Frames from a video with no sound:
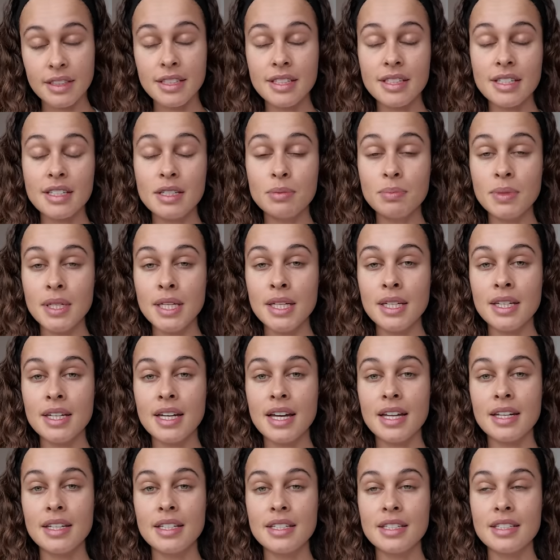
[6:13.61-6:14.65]
this is
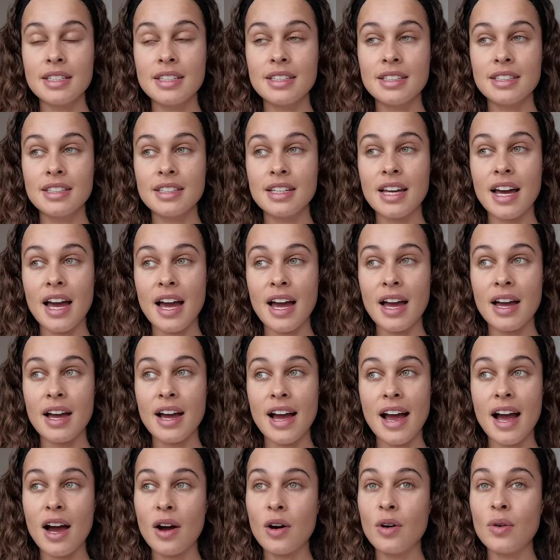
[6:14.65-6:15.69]
me and this is
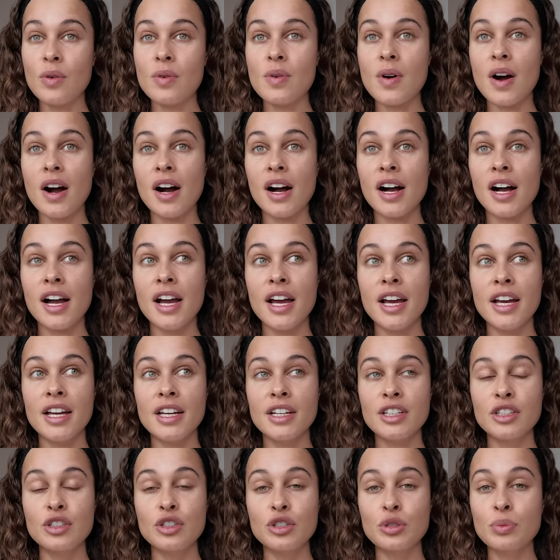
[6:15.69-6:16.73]
how
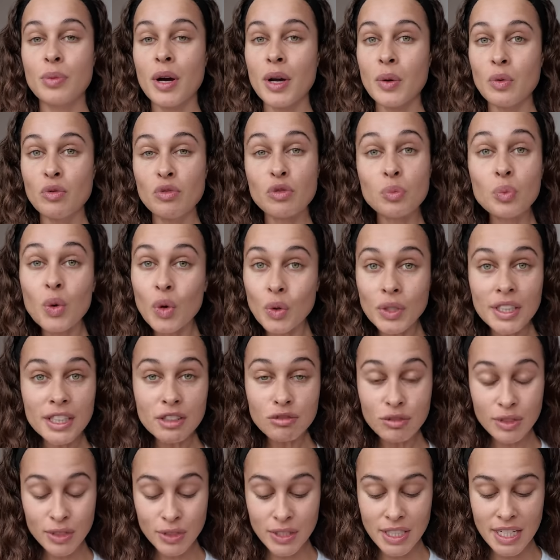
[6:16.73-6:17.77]
I do my
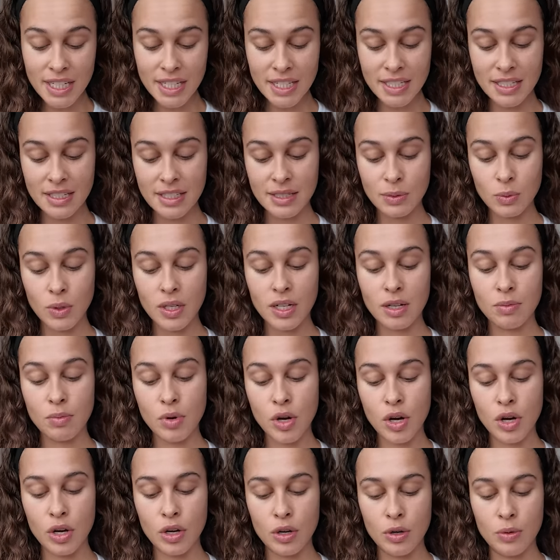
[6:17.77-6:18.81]
morning routines when I'm
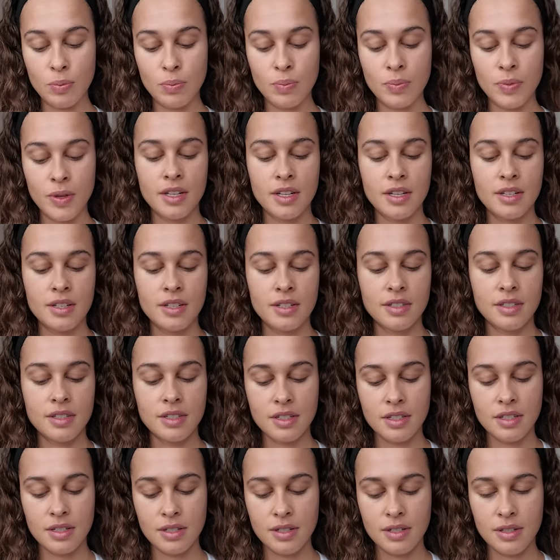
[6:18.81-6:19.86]
home.
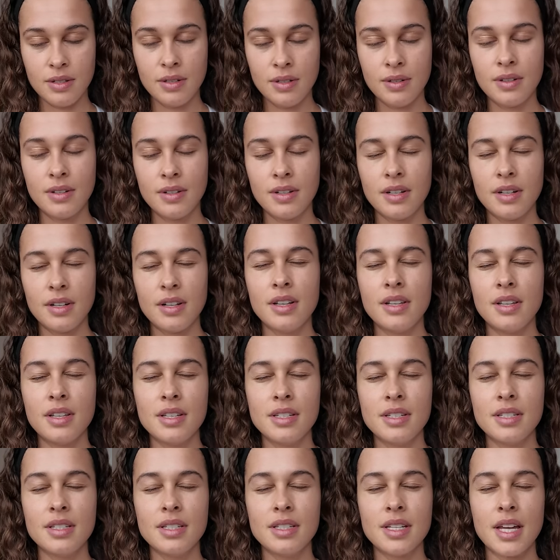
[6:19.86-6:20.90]
So
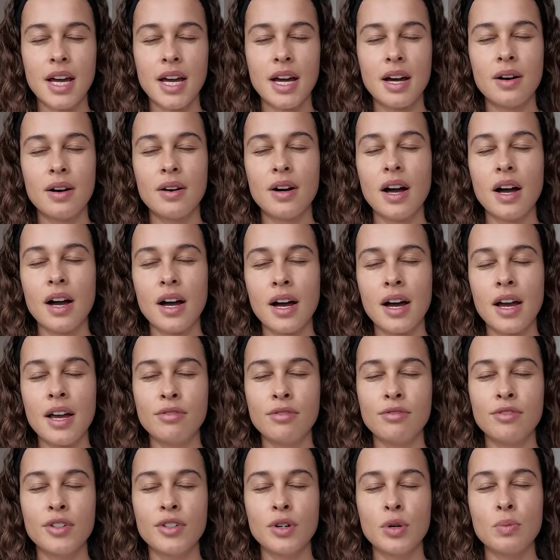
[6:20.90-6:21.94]
this is how I
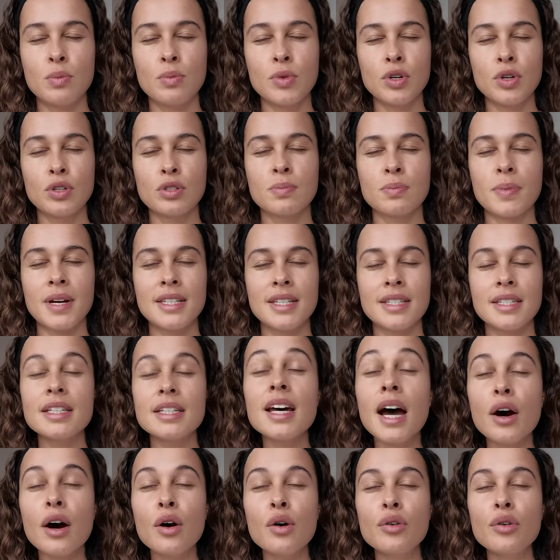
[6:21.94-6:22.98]
feel most
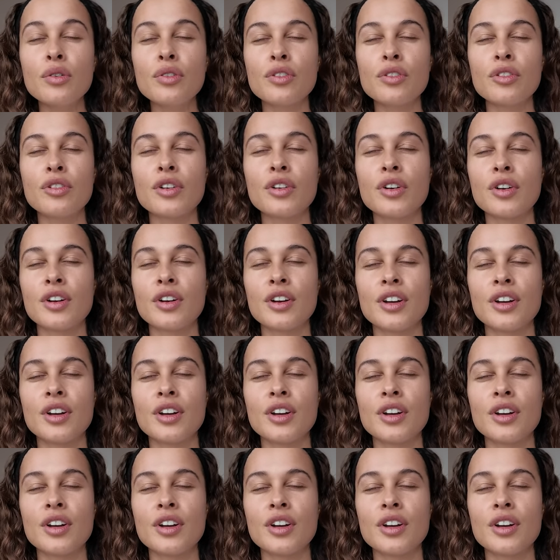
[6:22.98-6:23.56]
myself